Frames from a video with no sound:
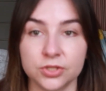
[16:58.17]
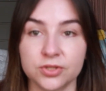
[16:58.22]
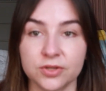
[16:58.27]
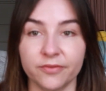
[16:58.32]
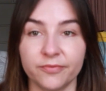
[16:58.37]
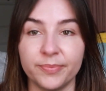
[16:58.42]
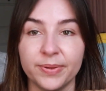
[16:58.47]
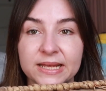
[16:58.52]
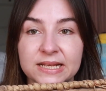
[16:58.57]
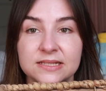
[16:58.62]
so
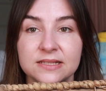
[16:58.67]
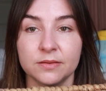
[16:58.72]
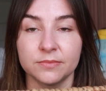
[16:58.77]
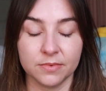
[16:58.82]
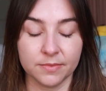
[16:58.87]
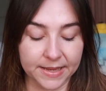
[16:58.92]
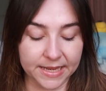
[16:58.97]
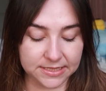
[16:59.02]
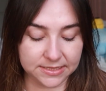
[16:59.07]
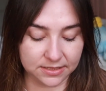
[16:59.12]
I've picked up
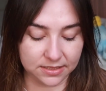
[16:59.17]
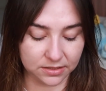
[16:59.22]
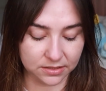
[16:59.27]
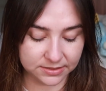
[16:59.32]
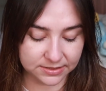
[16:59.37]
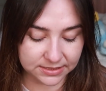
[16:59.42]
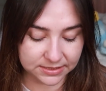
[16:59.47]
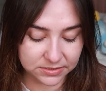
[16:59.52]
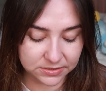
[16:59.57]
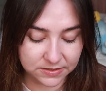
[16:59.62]
the basket
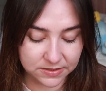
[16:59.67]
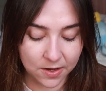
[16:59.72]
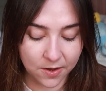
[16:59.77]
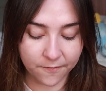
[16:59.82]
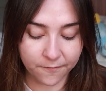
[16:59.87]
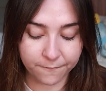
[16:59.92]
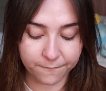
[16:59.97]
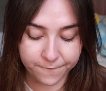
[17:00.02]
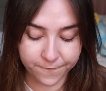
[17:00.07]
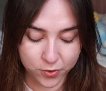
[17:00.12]
because this is
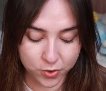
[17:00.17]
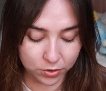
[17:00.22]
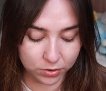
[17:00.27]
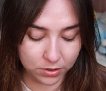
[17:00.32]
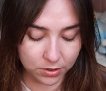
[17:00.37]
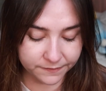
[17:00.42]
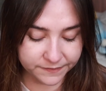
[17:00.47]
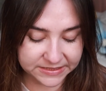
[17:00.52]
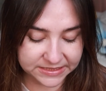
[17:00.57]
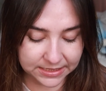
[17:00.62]

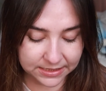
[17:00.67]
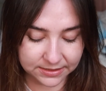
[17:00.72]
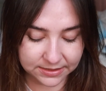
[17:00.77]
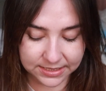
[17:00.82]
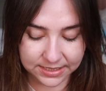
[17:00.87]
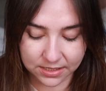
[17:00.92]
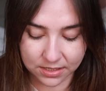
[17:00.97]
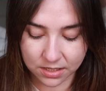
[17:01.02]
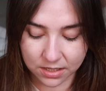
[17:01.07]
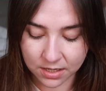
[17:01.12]
full of
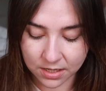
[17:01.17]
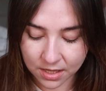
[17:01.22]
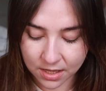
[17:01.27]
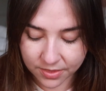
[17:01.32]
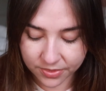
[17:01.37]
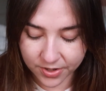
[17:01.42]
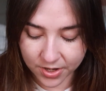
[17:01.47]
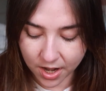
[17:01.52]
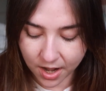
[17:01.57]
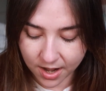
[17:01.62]
skincare.
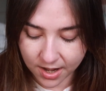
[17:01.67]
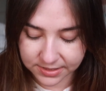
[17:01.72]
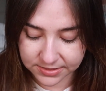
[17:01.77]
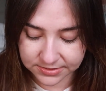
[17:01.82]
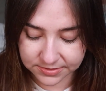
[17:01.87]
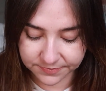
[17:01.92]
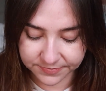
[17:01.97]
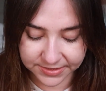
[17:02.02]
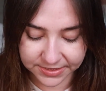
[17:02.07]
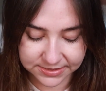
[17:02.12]
There are
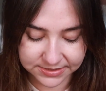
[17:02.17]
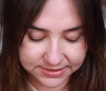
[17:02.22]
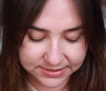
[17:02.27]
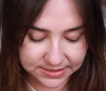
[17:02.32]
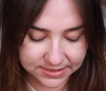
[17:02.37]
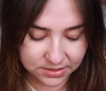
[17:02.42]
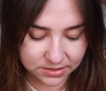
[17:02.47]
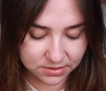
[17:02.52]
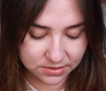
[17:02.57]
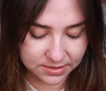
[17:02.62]
some things
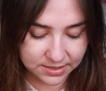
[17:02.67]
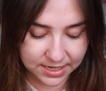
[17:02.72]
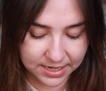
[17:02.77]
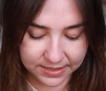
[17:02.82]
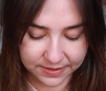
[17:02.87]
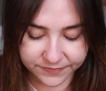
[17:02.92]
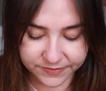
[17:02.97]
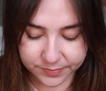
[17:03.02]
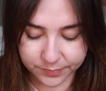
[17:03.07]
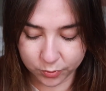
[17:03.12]
in here that
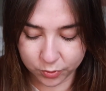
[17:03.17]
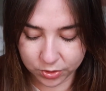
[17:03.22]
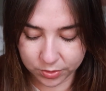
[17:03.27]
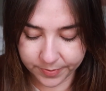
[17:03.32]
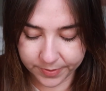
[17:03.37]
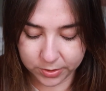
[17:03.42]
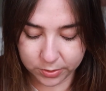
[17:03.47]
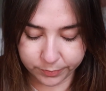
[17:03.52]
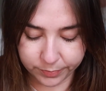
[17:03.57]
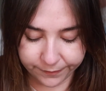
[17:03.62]
I have spoke
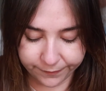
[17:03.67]
about